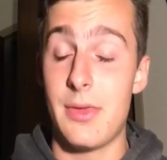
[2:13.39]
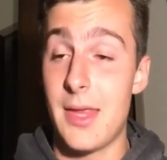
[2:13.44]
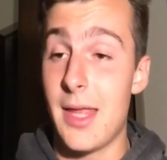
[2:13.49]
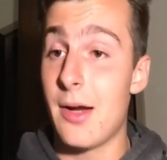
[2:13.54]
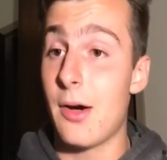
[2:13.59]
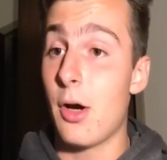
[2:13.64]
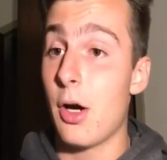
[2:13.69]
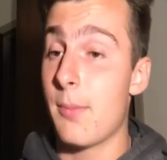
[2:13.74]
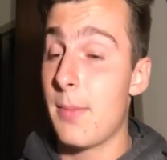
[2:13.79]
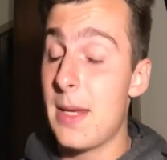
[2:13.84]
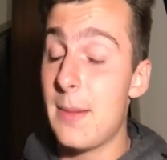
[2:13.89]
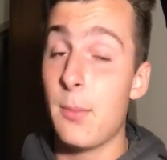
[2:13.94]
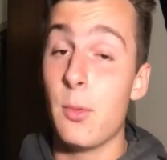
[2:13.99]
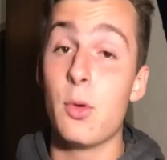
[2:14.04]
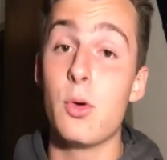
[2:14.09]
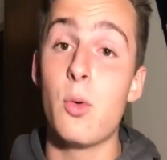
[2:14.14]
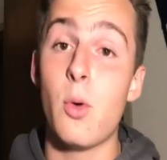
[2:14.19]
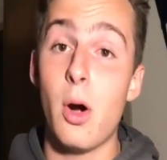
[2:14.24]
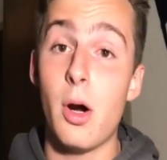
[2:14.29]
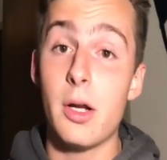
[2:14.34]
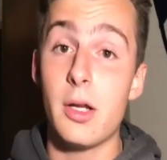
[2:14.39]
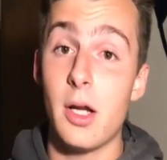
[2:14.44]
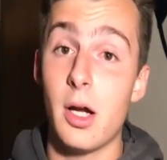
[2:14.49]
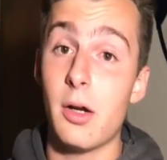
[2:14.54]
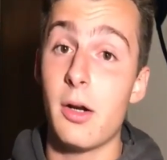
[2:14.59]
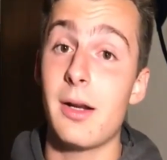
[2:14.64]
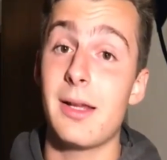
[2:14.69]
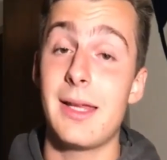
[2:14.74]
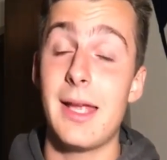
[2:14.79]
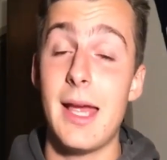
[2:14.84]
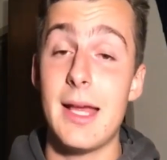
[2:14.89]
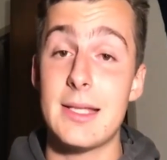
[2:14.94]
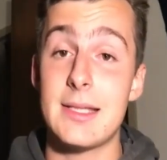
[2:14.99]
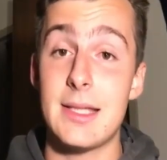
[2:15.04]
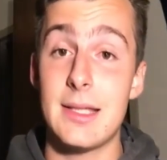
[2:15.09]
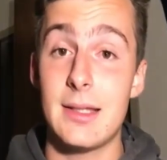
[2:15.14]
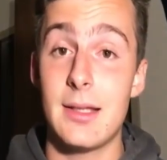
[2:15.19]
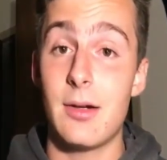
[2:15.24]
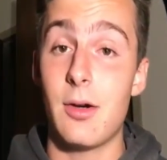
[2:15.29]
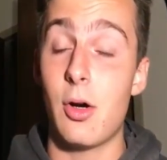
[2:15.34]
There are people who are younger.
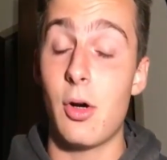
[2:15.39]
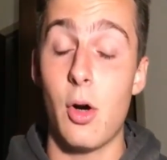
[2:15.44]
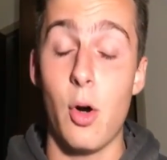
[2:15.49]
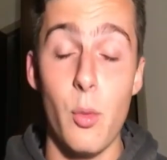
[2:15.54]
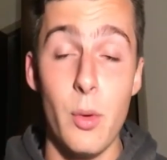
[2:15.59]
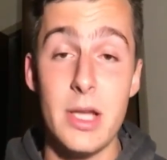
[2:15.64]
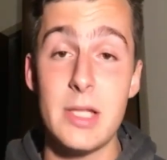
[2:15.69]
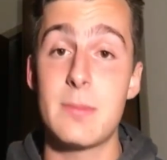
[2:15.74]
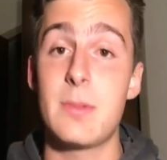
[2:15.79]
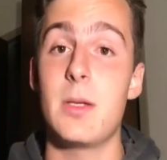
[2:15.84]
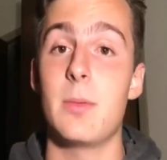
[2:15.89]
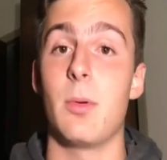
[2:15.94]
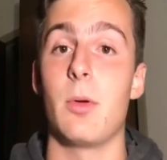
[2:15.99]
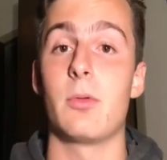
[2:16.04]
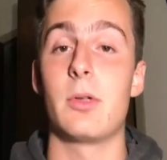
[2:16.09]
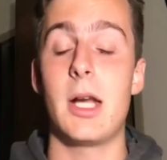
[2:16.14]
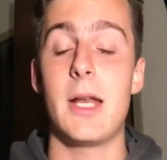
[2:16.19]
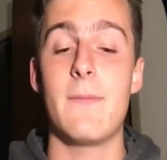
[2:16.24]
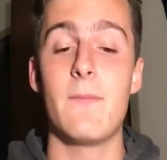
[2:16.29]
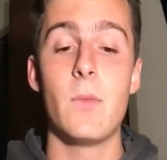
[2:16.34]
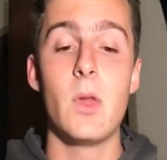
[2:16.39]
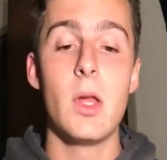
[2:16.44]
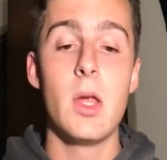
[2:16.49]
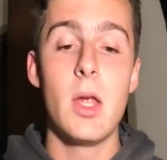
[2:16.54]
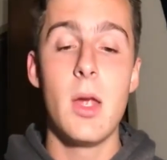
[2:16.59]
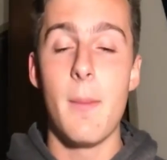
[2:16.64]
Yes, there are always people, right?